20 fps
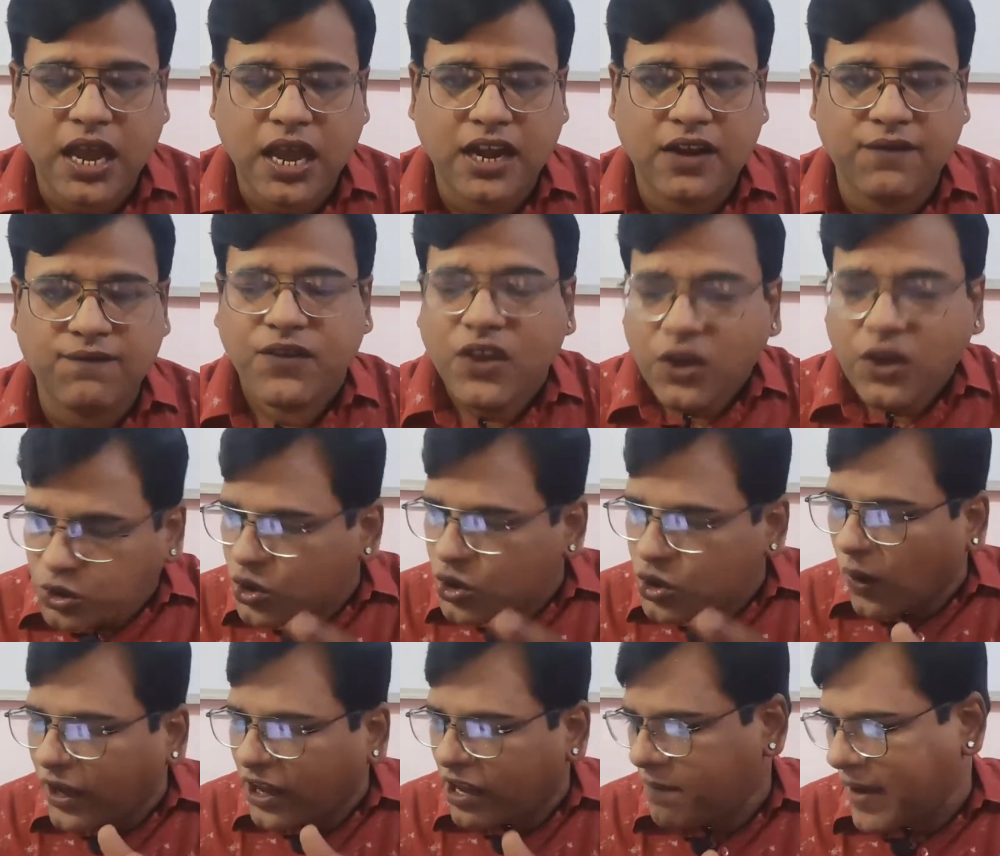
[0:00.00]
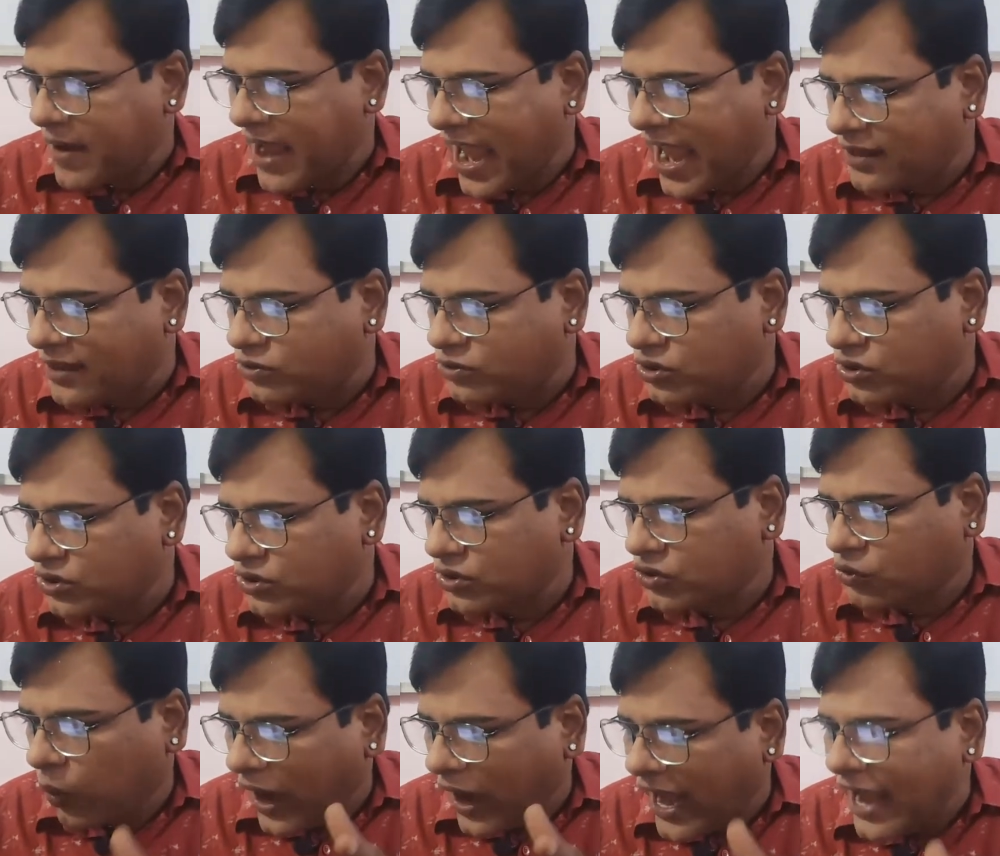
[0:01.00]
And if you talk about
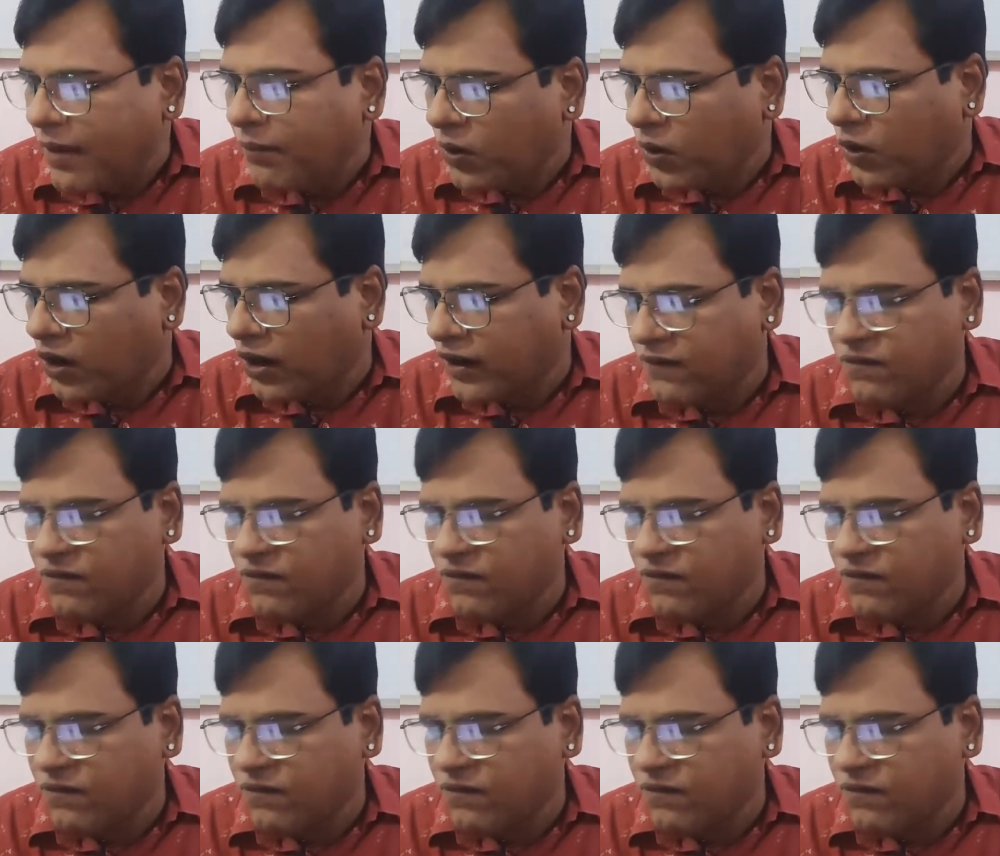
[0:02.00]
grammar,